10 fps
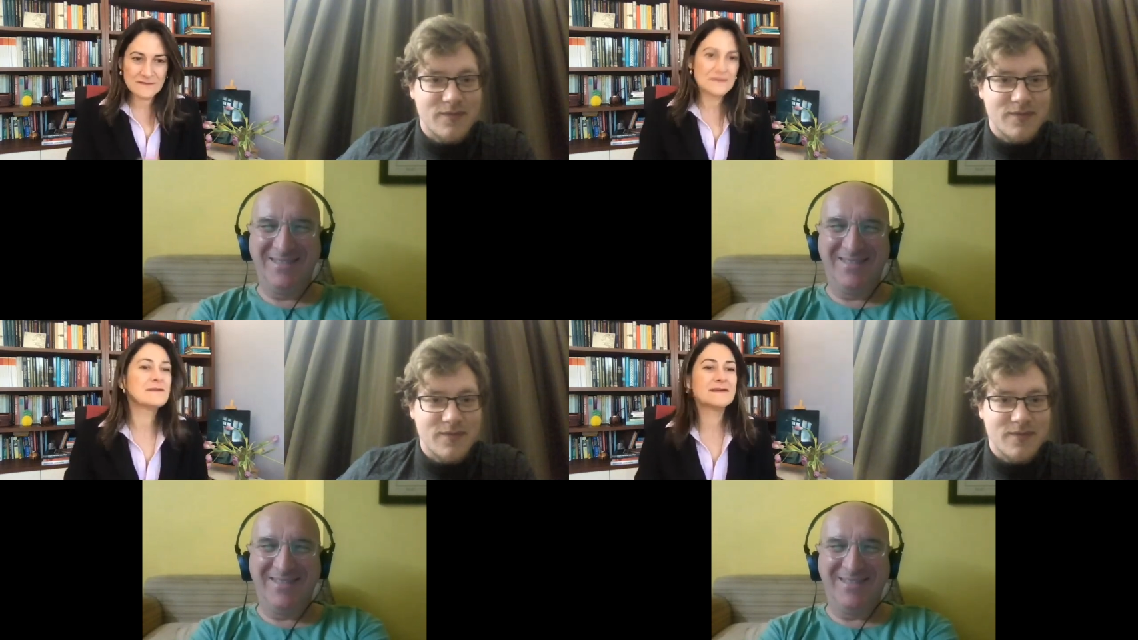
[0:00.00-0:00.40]

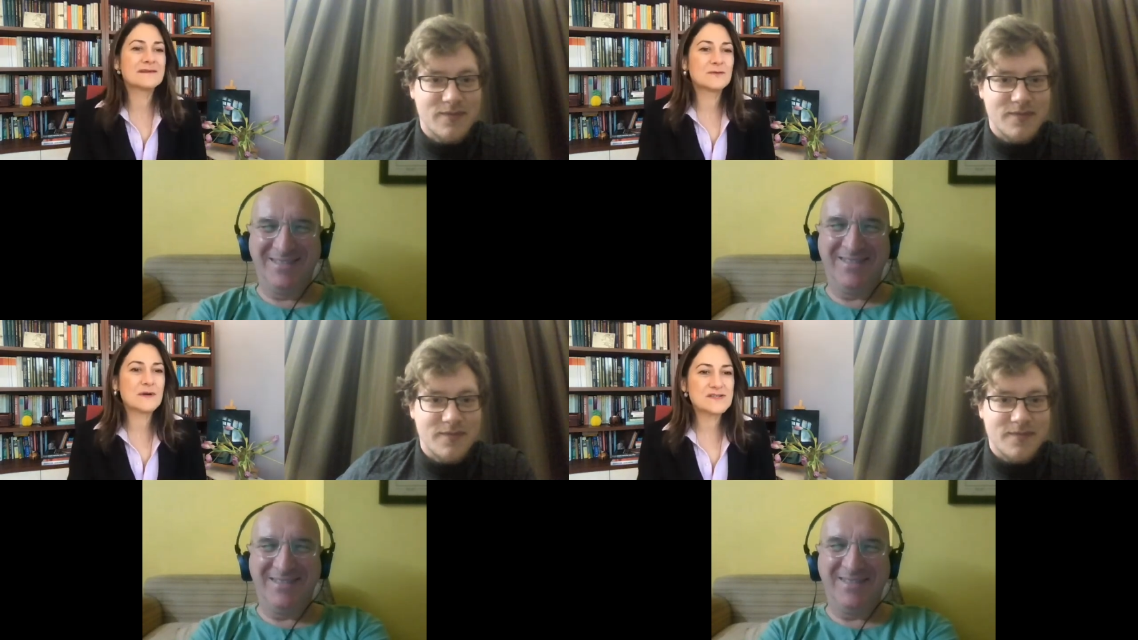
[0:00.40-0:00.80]
Speaker 1: for the
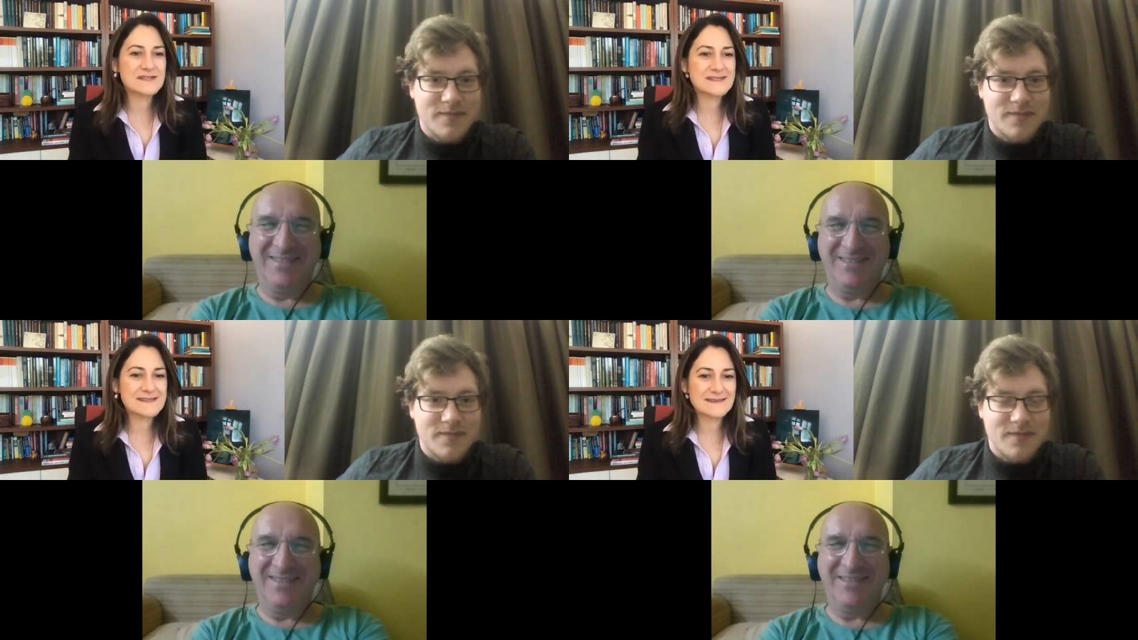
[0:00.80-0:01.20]

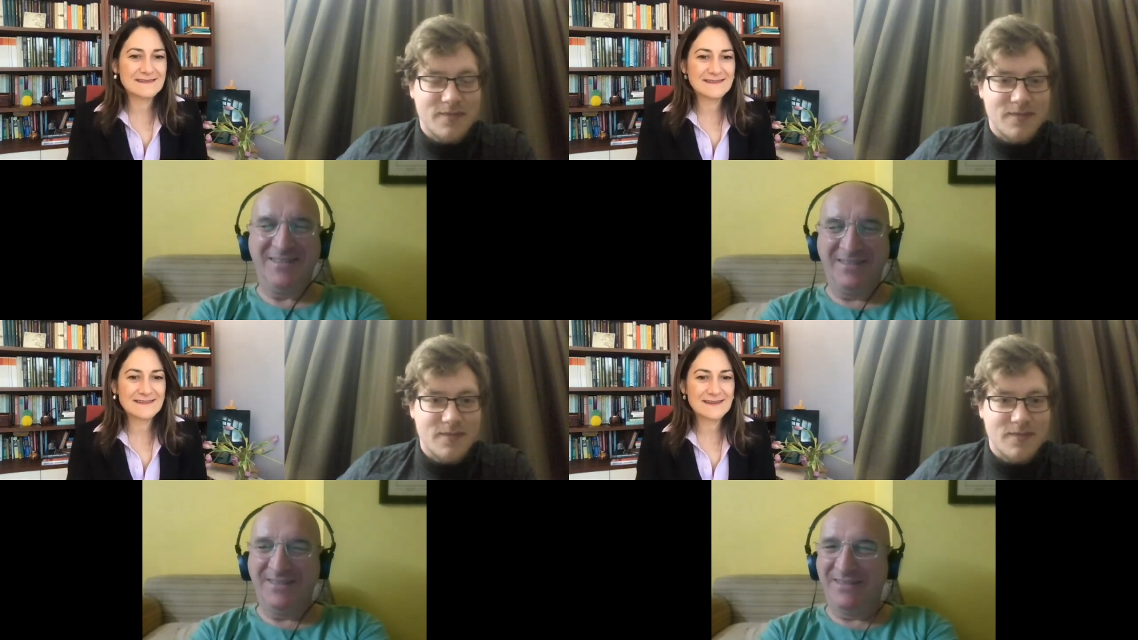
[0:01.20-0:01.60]
questions. Uh,
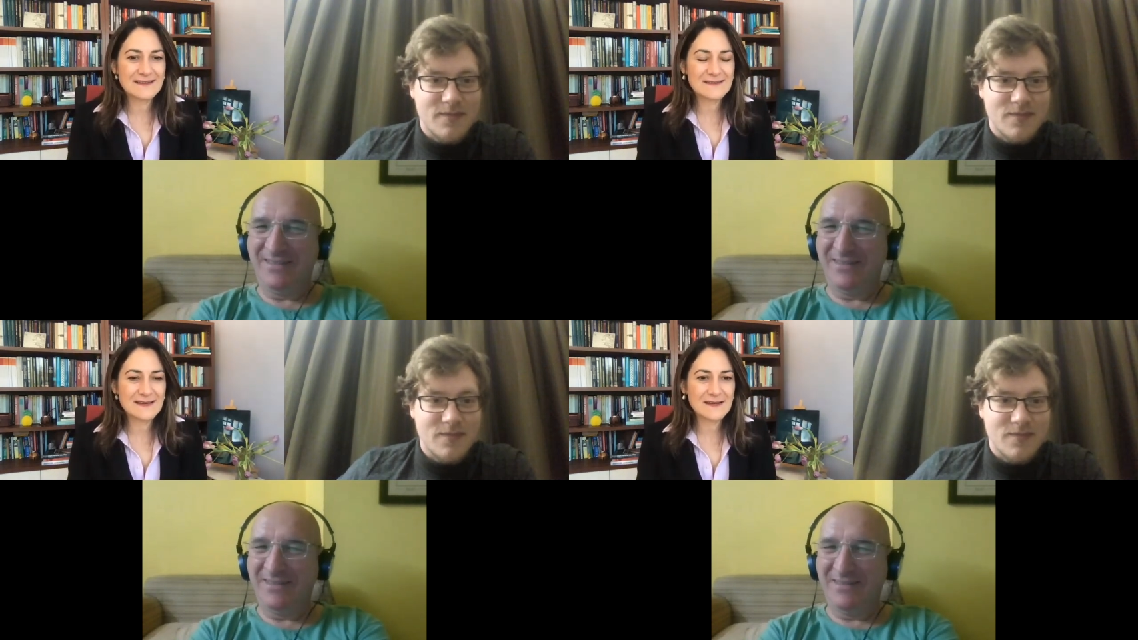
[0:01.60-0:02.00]
I,
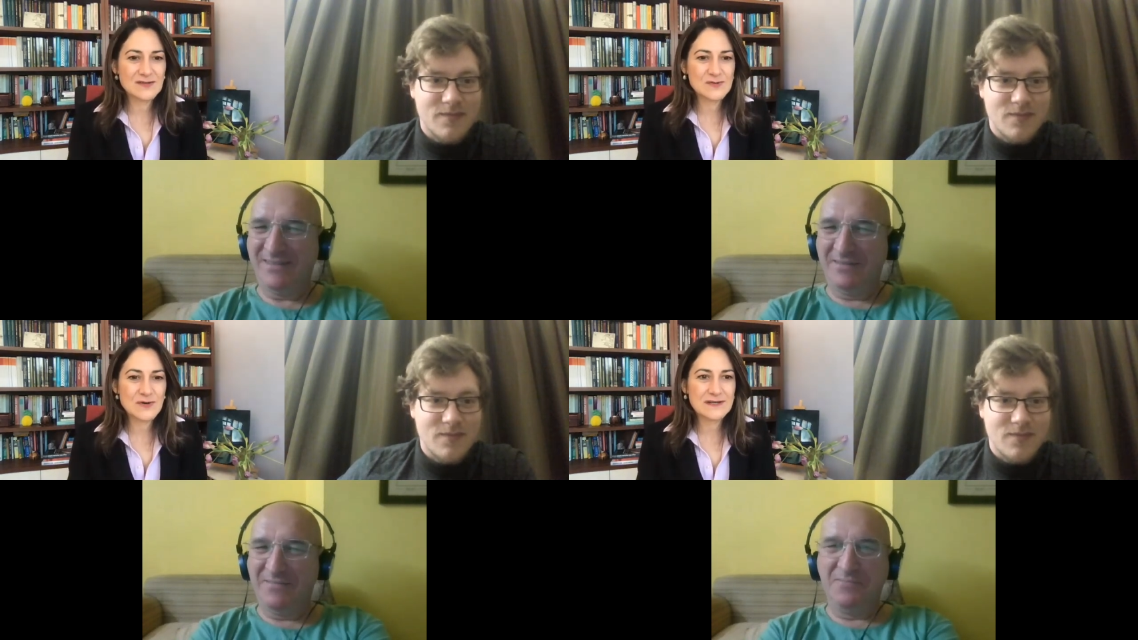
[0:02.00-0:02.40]
I
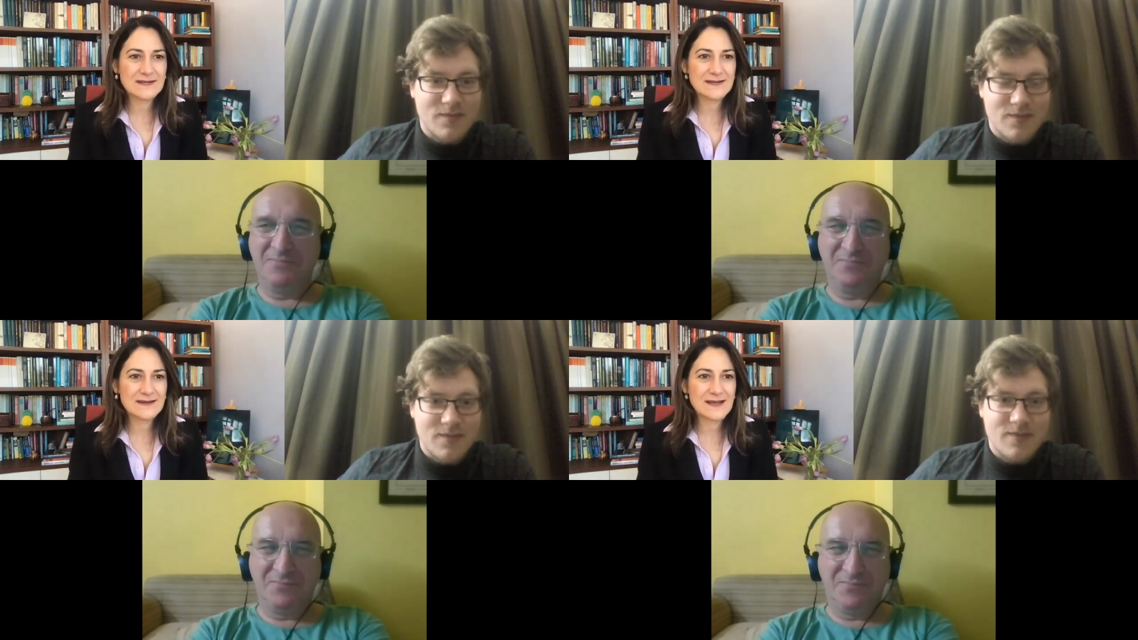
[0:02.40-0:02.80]
enjoyed it,
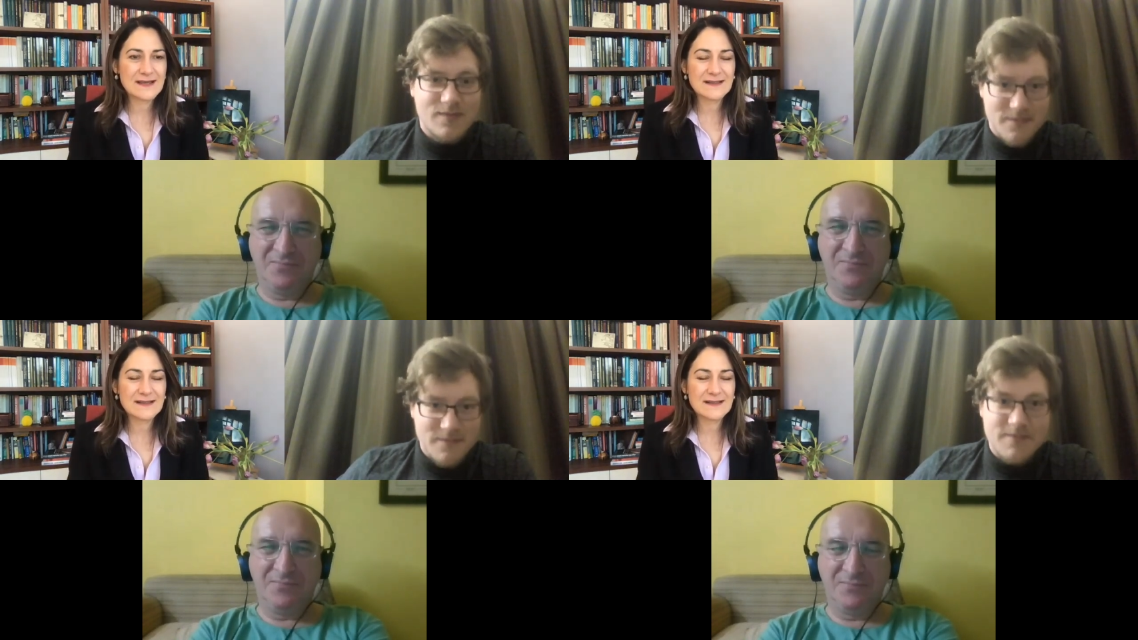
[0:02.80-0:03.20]
and I
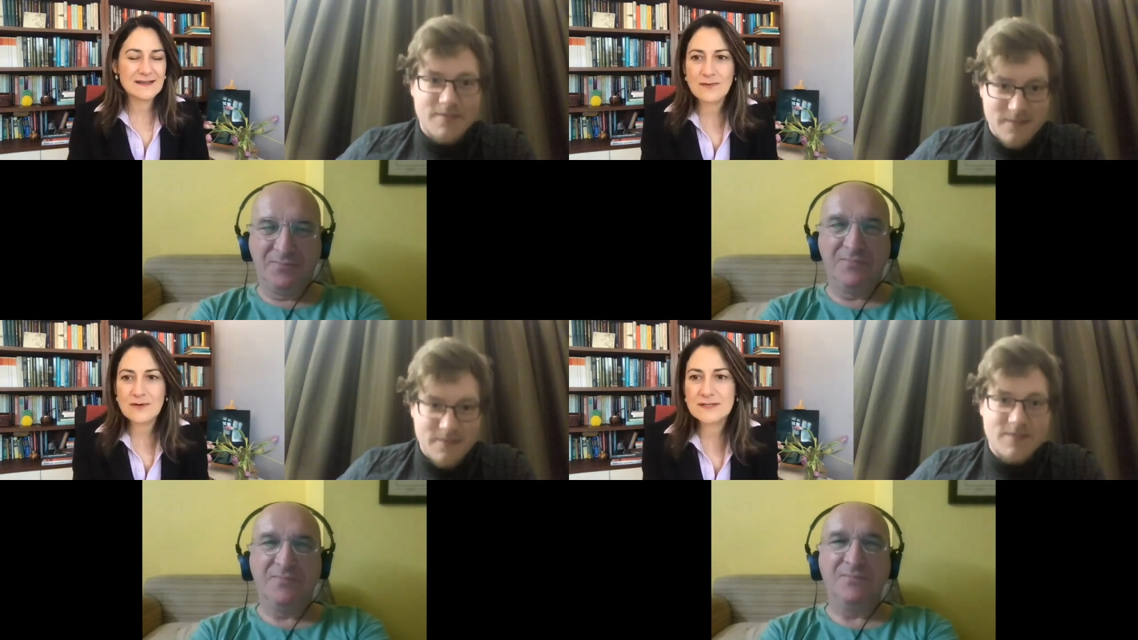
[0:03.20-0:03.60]
look
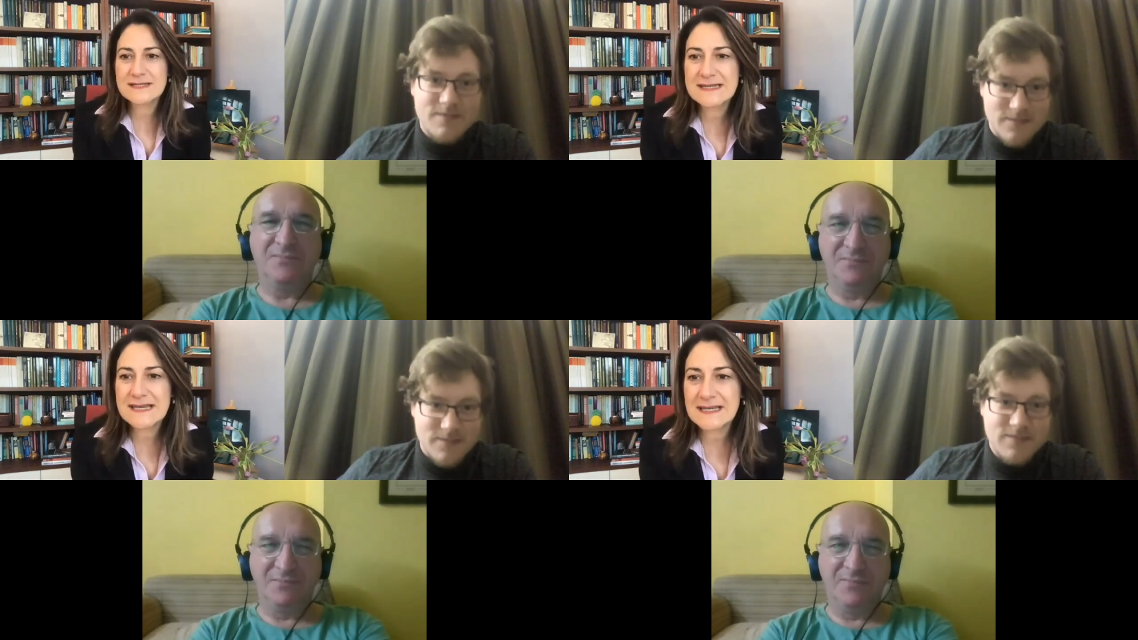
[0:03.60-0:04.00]
forward to
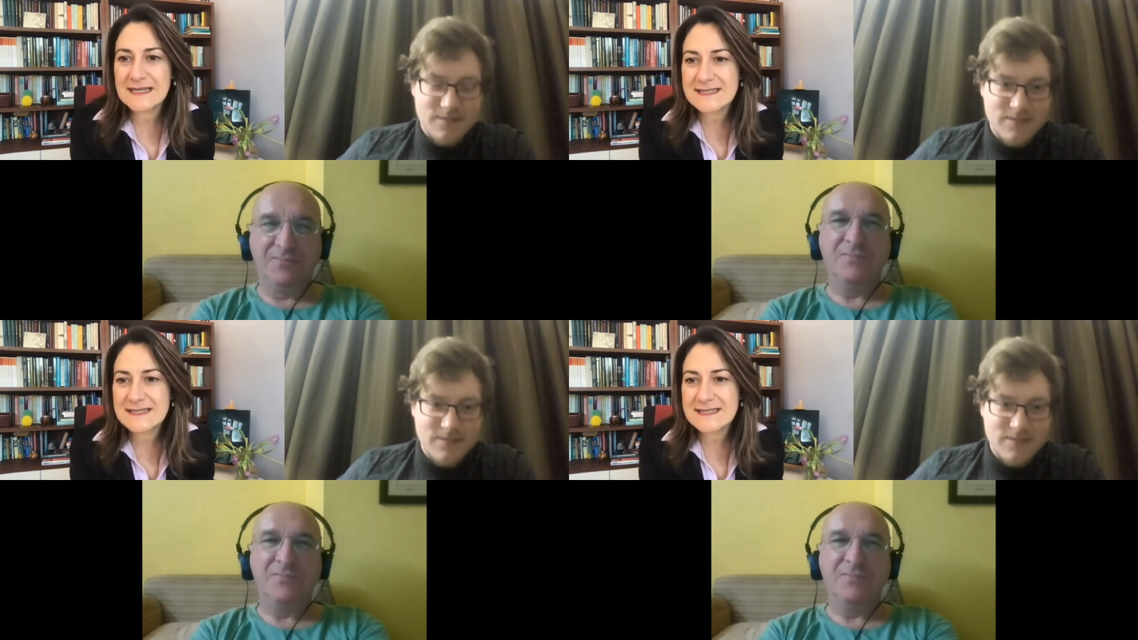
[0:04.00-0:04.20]
seeing it